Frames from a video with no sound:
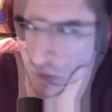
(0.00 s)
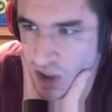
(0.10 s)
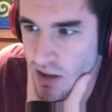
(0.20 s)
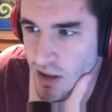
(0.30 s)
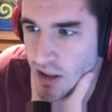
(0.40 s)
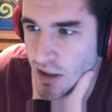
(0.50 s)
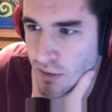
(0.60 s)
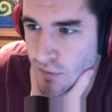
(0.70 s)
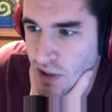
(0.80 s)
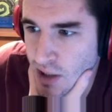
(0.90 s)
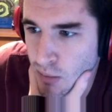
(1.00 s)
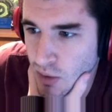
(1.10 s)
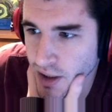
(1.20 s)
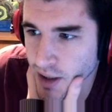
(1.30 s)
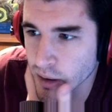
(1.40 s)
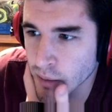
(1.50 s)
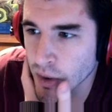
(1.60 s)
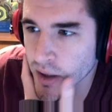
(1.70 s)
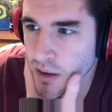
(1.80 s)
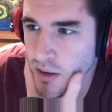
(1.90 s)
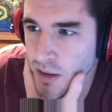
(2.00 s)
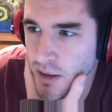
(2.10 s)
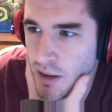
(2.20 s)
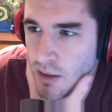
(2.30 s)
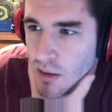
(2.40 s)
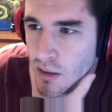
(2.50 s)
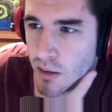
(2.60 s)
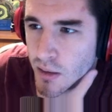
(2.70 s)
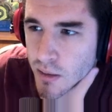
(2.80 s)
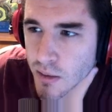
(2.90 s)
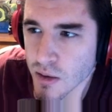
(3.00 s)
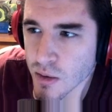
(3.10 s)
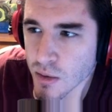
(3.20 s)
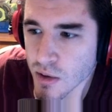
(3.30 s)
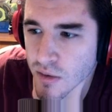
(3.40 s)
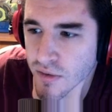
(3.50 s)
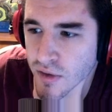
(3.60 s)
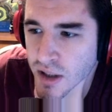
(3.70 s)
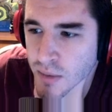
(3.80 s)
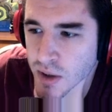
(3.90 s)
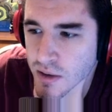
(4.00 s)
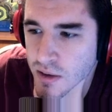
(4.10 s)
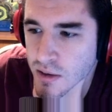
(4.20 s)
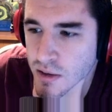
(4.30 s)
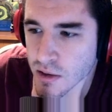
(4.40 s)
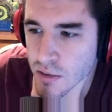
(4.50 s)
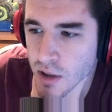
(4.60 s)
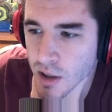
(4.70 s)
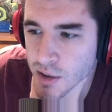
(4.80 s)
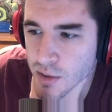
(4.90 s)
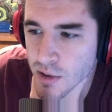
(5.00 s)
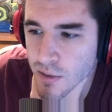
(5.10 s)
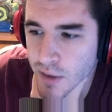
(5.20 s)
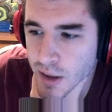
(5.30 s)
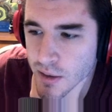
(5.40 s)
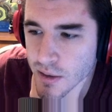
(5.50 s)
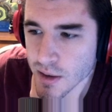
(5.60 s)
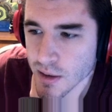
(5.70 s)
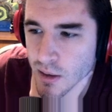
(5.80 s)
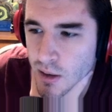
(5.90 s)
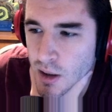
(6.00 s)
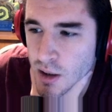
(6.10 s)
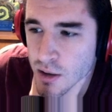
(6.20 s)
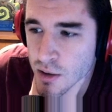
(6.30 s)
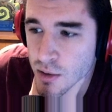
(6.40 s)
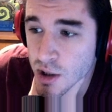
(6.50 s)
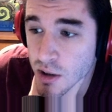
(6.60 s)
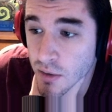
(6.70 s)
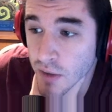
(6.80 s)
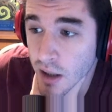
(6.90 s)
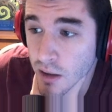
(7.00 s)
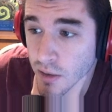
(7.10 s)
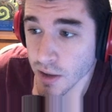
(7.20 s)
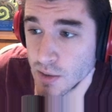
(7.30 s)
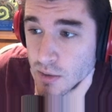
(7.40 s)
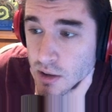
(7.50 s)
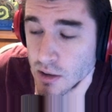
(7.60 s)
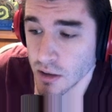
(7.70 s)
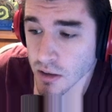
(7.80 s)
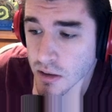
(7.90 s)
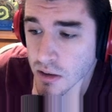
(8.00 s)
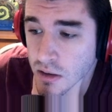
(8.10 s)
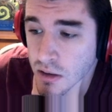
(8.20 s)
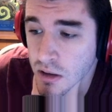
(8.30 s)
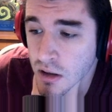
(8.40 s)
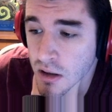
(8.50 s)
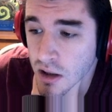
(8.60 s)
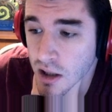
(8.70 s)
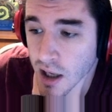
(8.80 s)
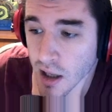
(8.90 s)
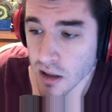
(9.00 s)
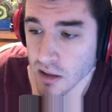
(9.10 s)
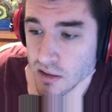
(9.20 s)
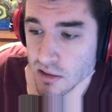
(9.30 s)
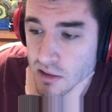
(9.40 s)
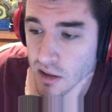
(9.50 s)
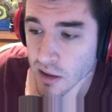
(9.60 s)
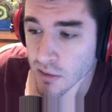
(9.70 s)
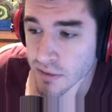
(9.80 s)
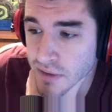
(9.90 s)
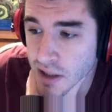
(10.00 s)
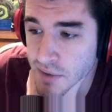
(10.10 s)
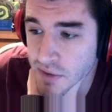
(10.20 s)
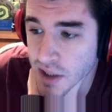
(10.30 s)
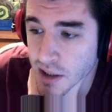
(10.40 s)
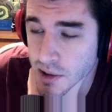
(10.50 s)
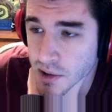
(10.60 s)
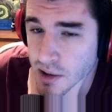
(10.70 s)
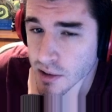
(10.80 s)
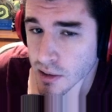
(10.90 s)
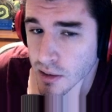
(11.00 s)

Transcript: We still have double Nether Breath in the deck, 2 Soul Fragments, 2 Kartut Defenders, 2 Shield of Galacrons, which are taunts, the Alex, the heal for 5 off Galacron.